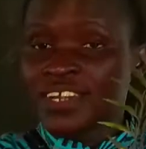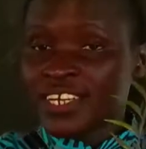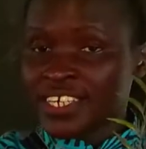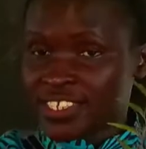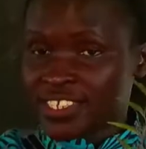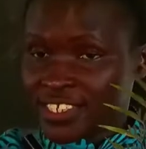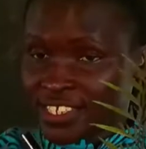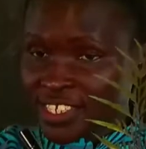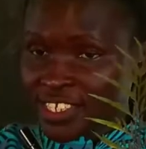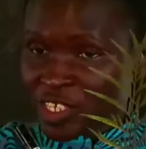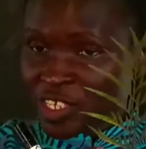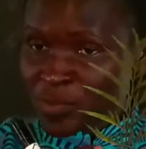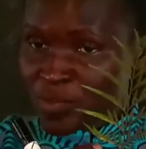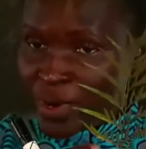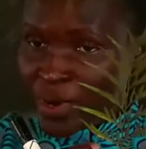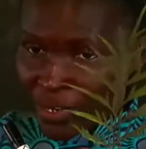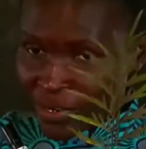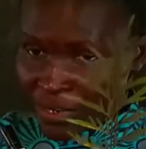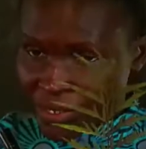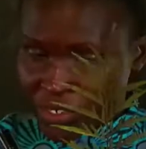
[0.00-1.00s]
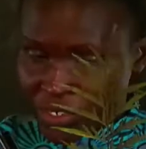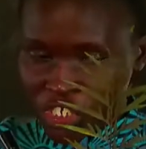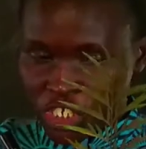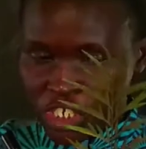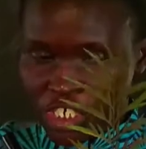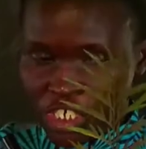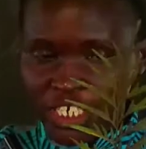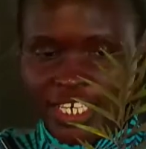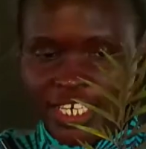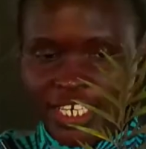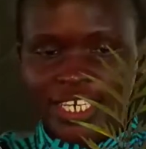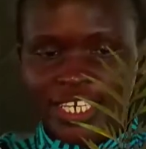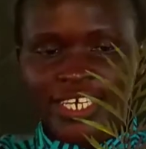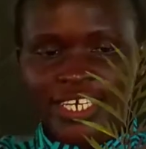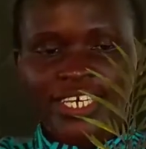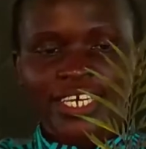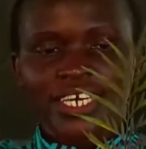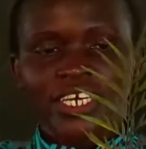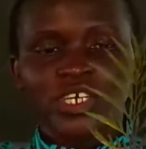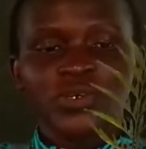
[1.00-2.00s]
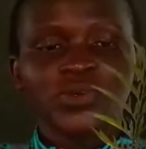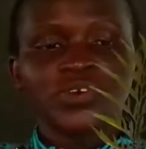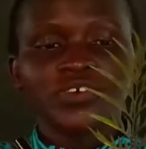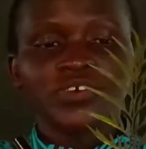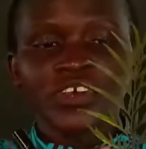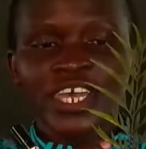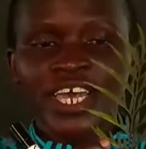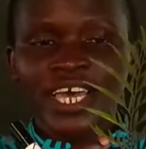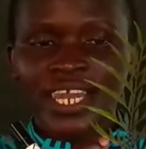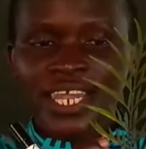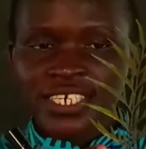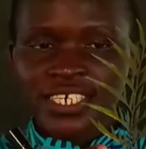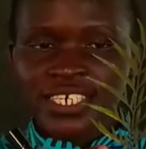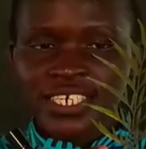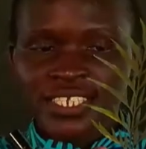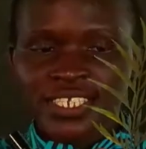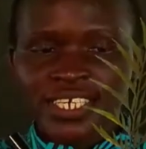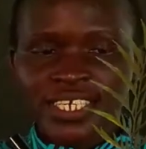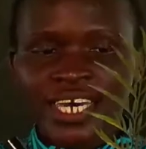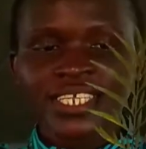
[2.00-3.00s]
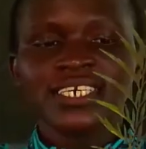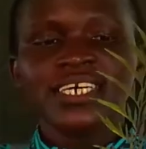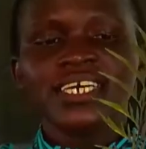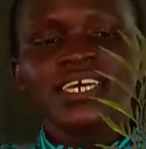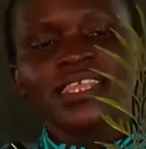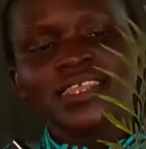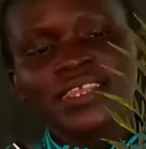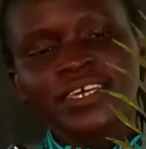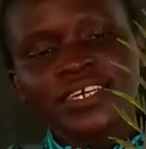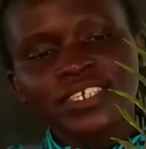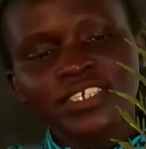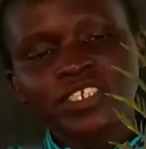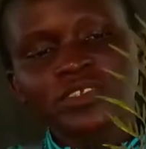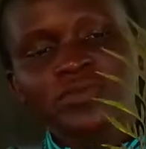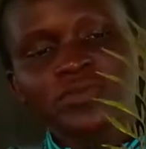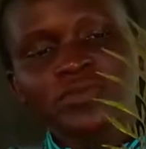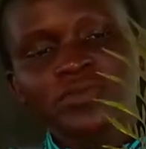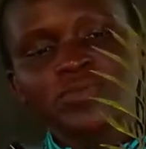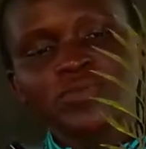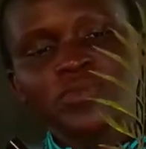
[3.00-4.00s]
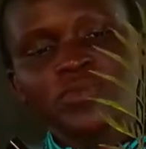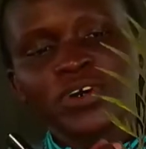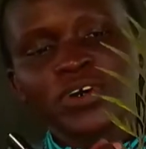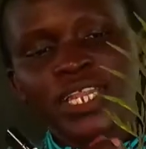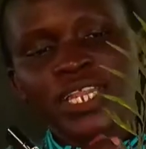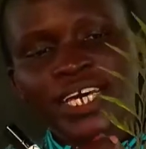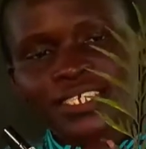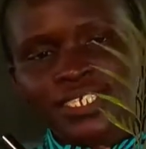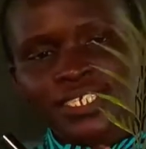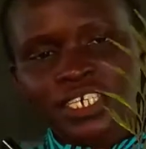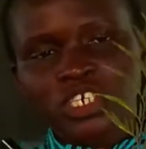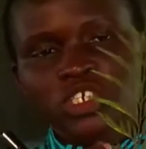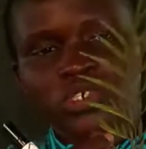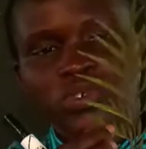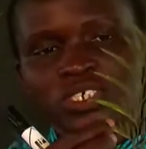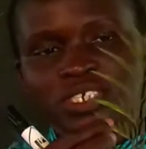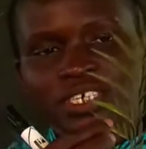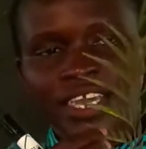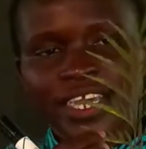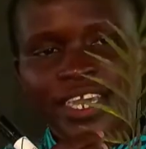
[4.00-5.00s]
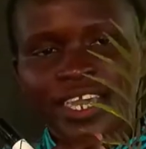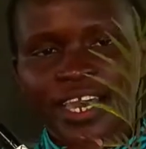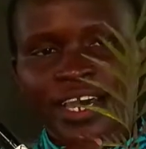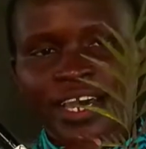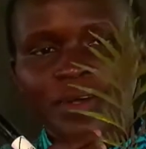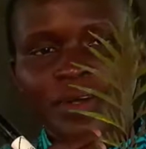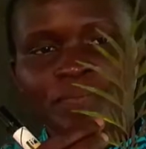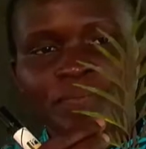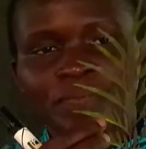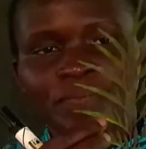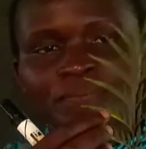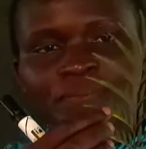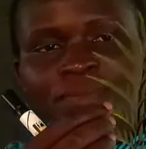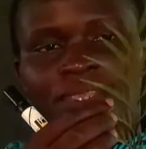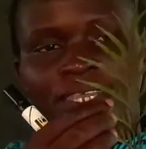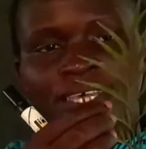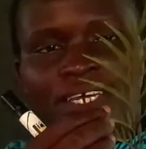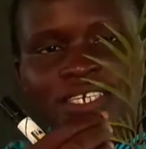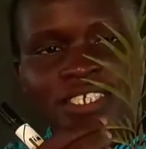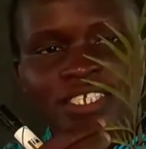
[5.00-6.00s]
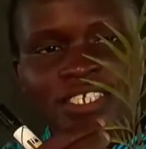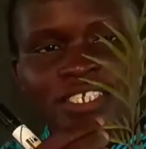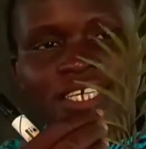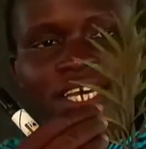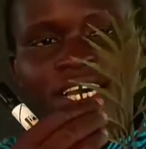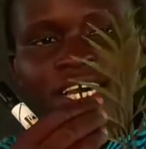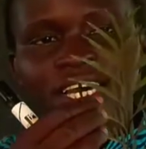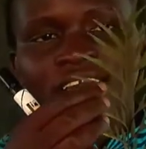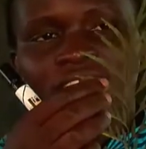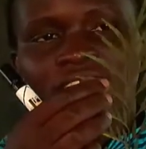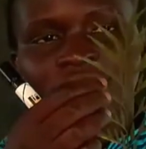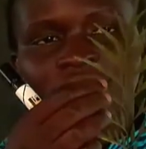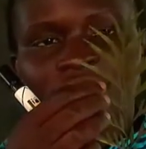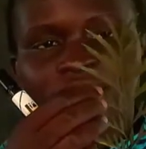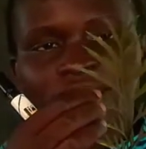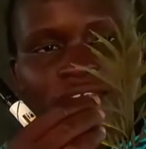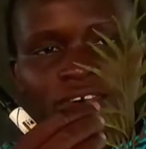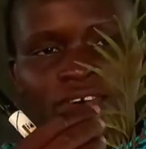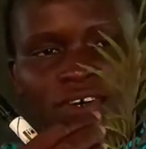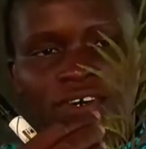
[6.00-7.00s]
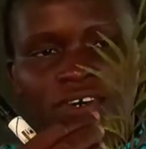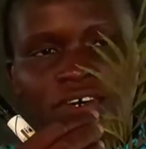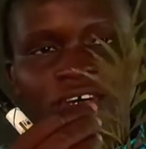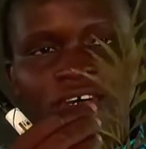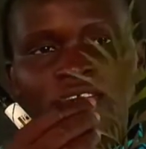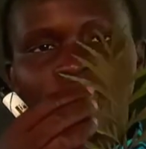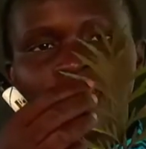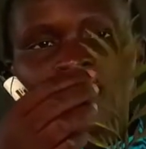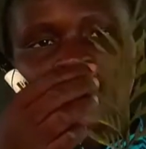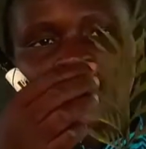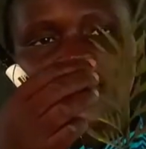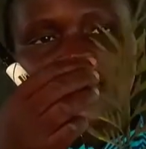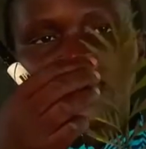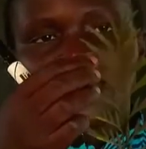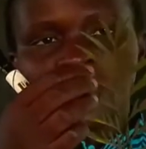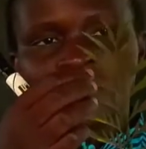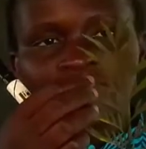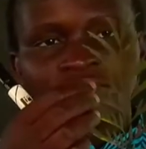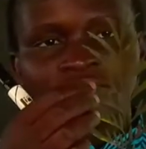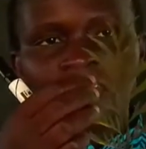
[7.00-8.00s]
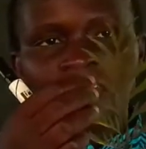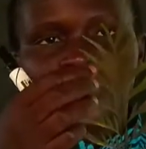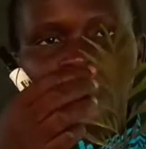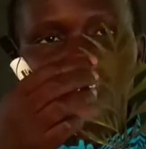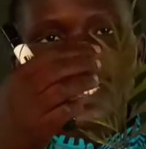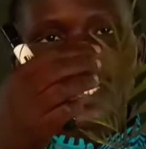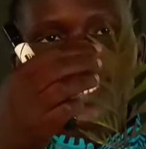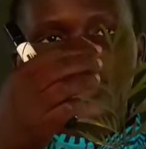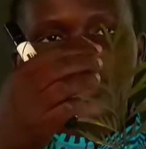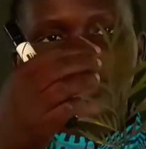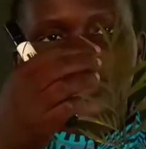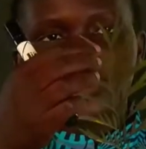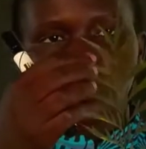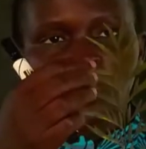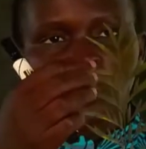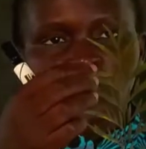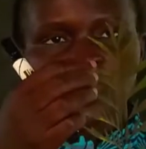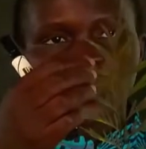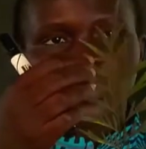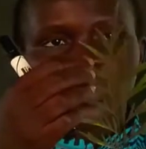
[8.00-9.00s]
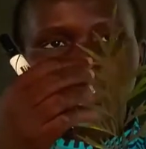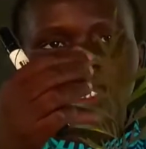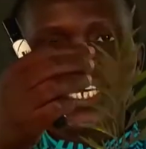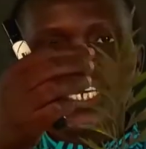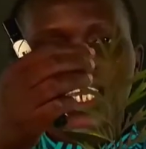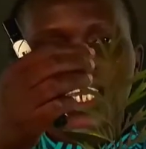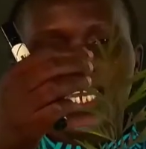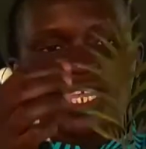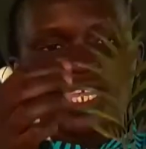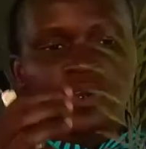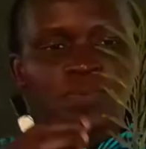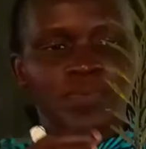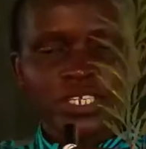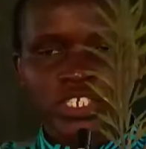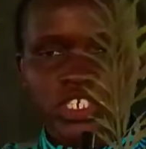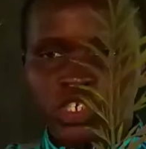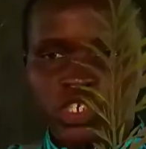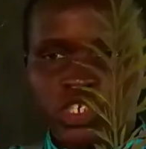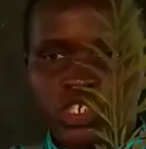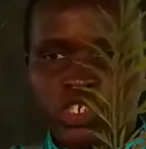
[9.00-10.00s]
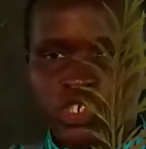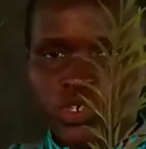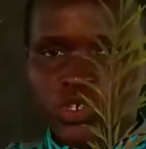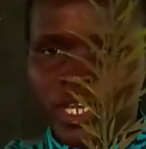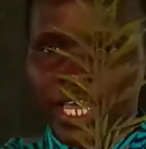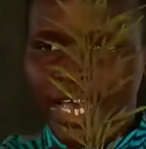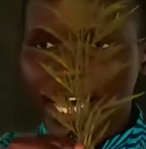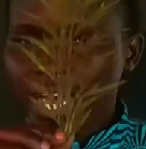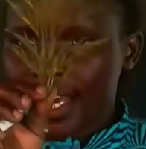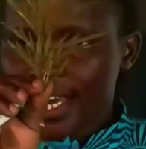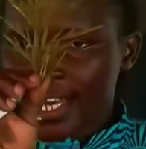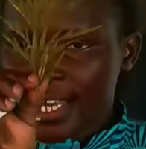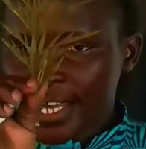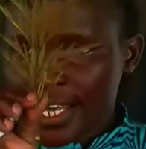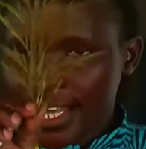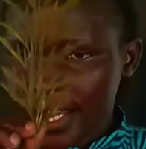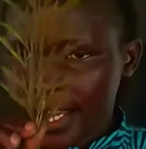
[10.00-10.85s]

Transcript: biology, you'll realize that these smaller sections here stand for the different atoms in a particular element.